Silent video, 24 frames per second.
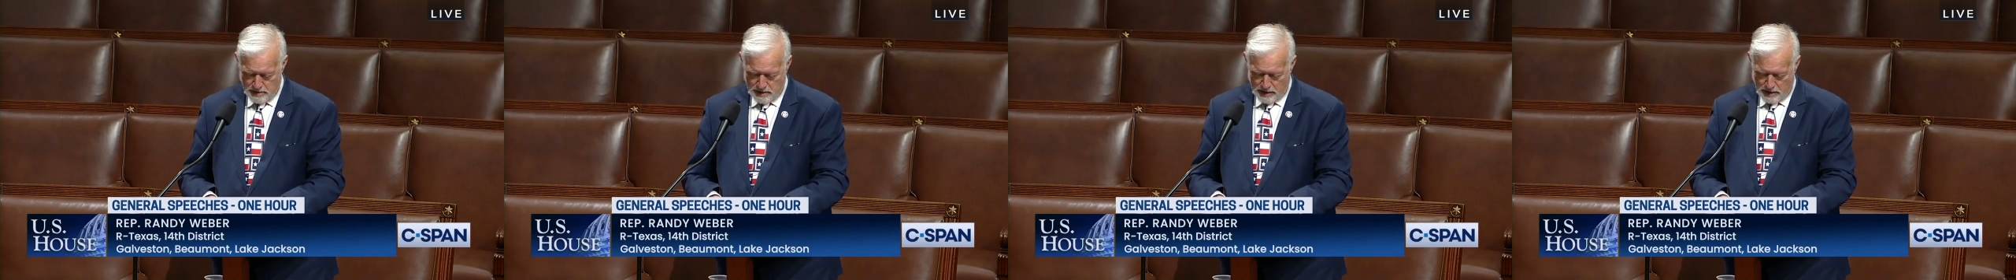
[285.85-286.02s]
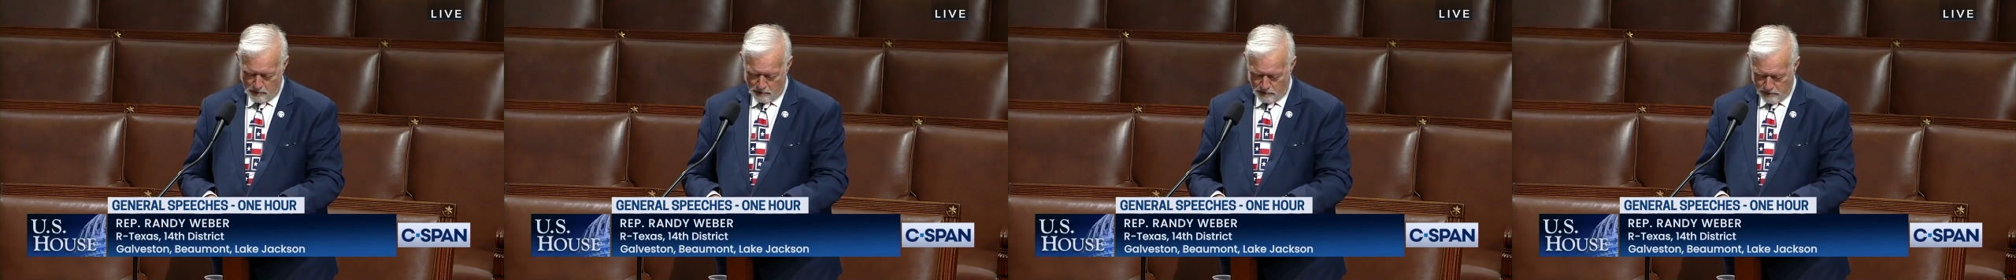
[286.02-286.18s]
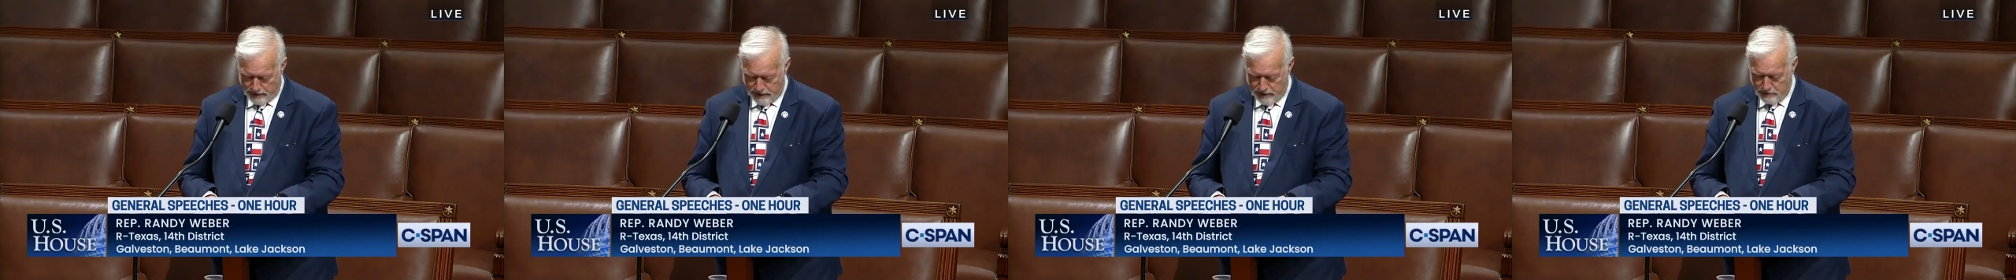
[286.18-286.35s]

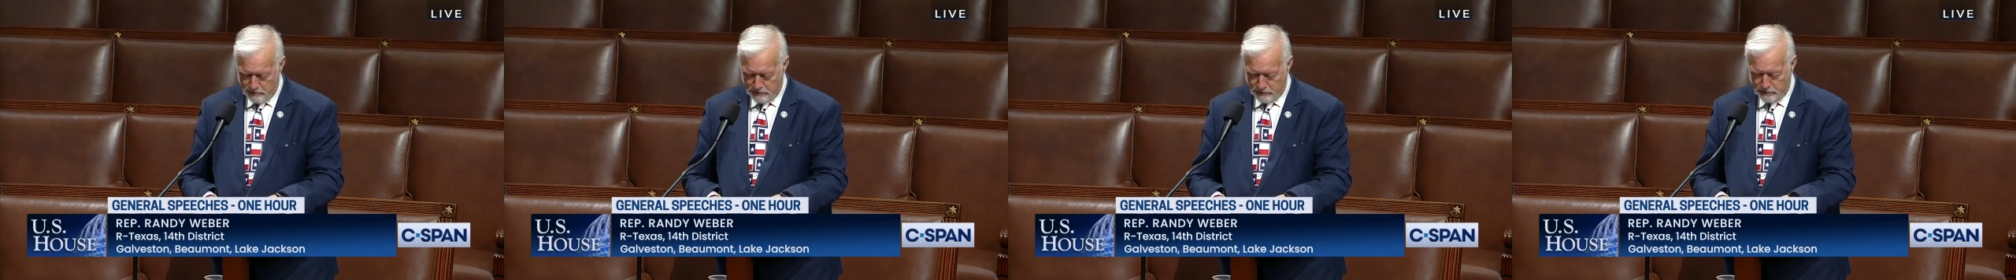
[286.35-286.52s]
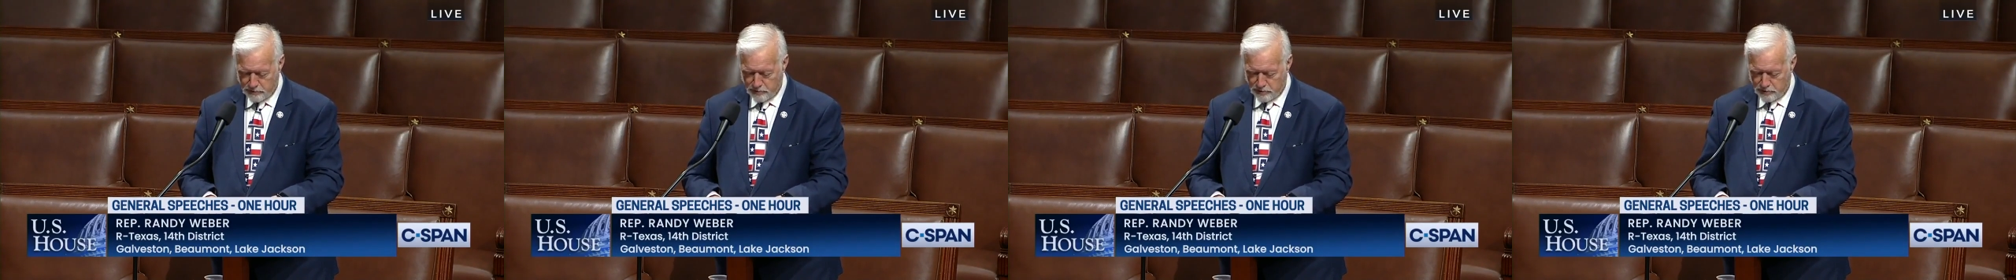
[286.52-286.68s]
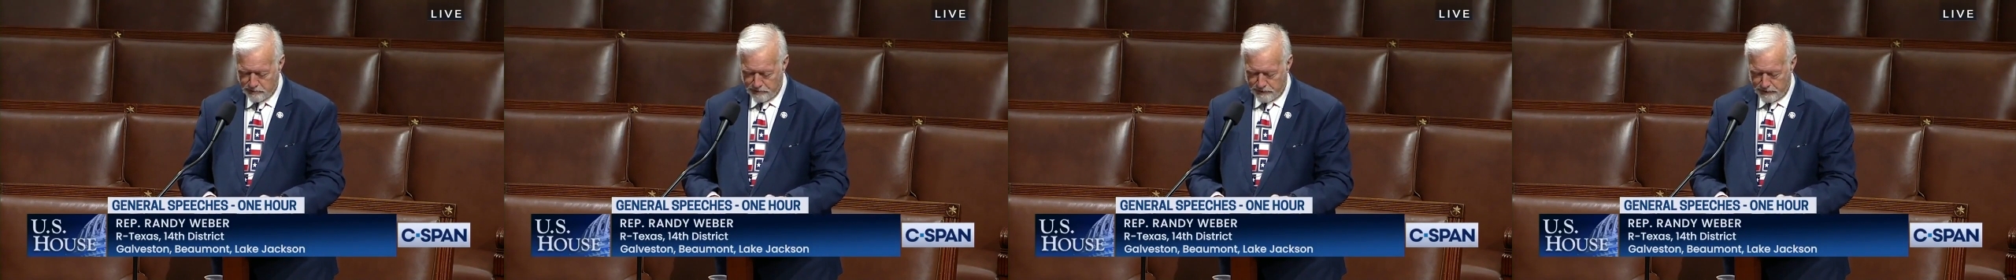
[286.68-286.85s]
And with that,
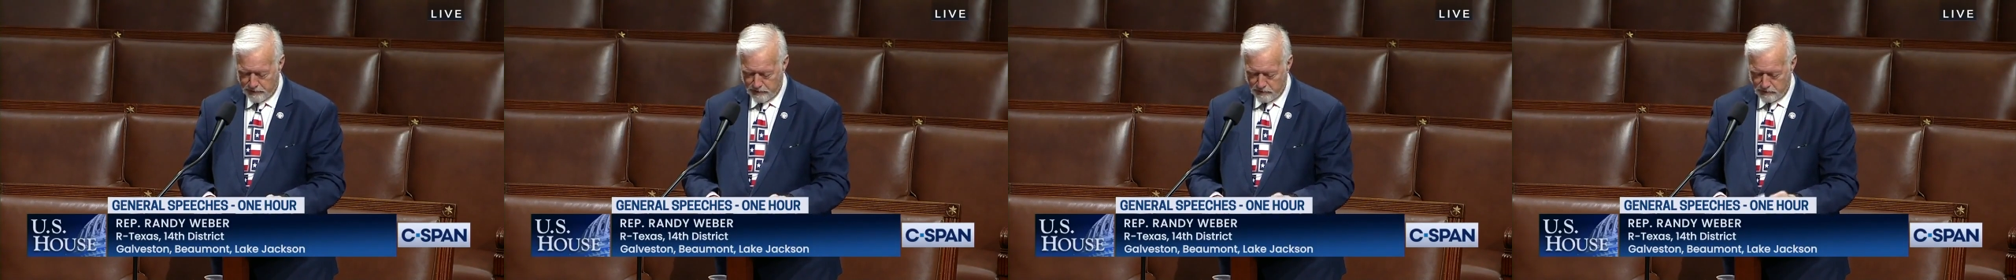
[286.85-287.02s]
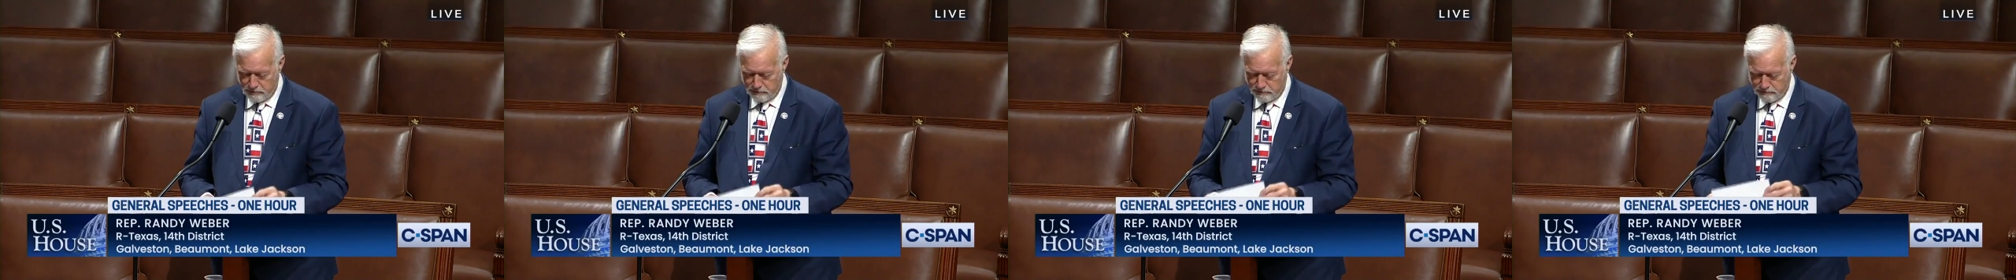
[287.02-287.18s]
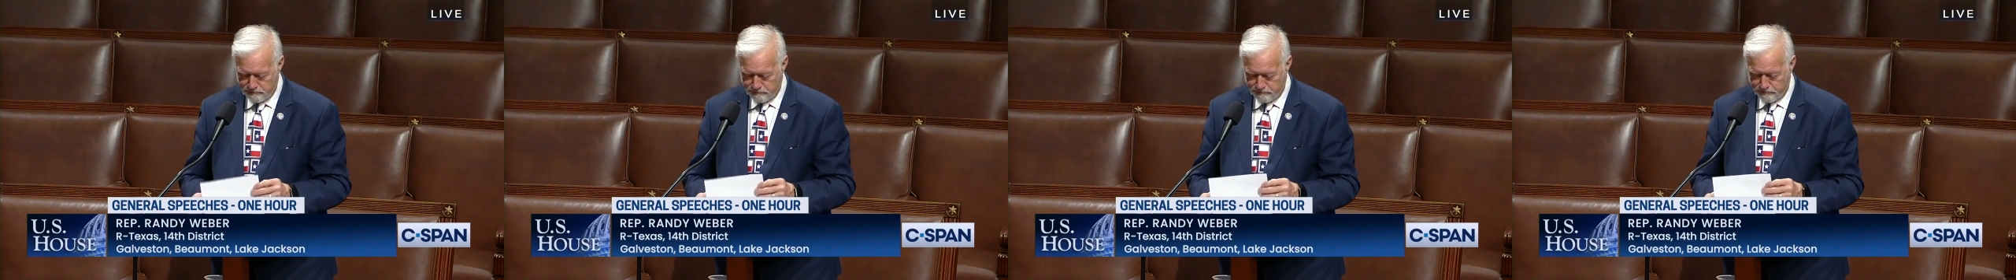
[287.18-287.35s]
Mr.
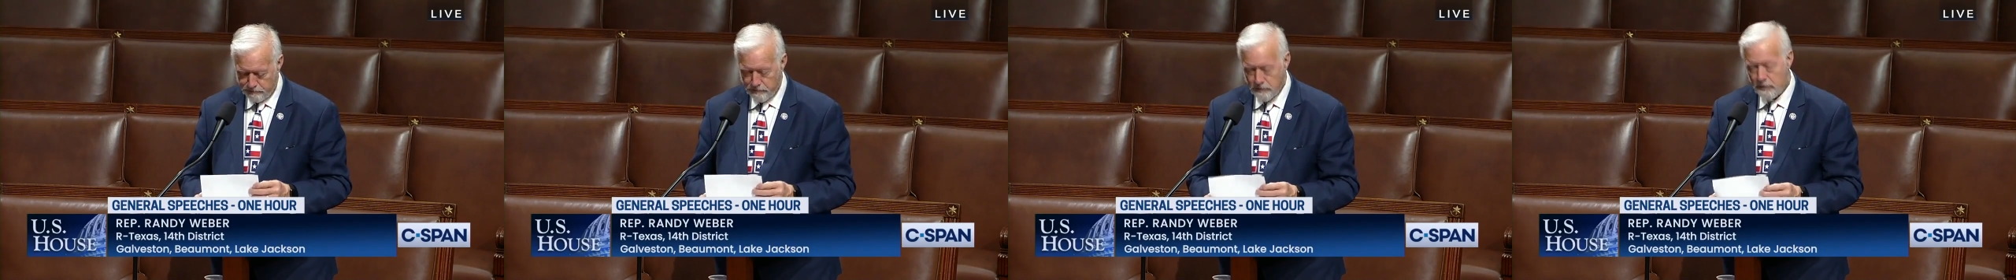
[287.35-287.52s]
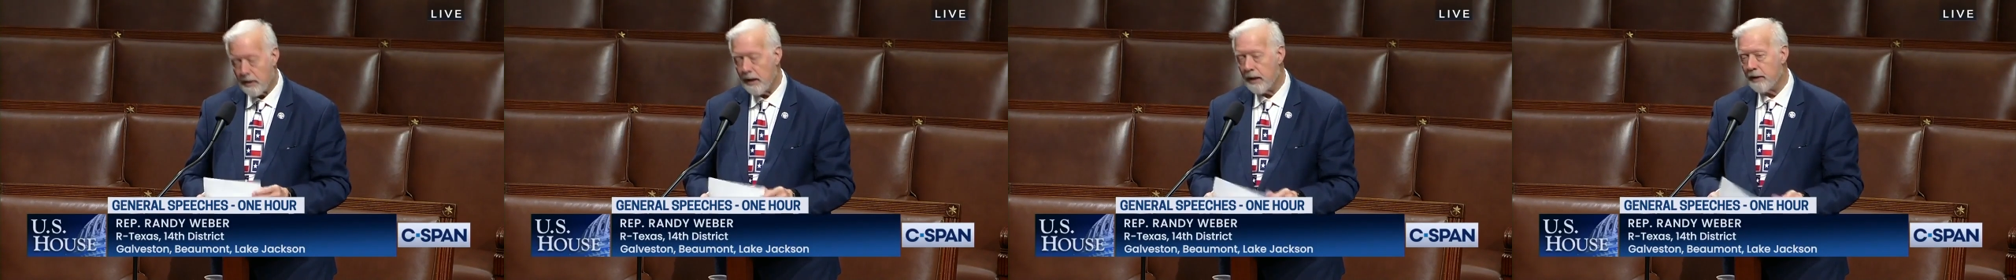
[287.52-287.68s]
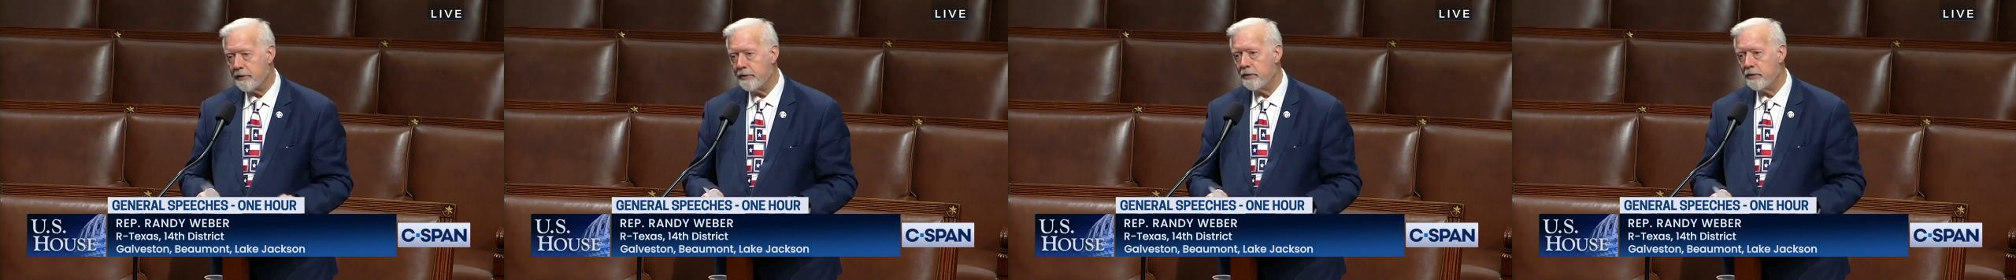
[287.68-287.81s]
Speaker, I'll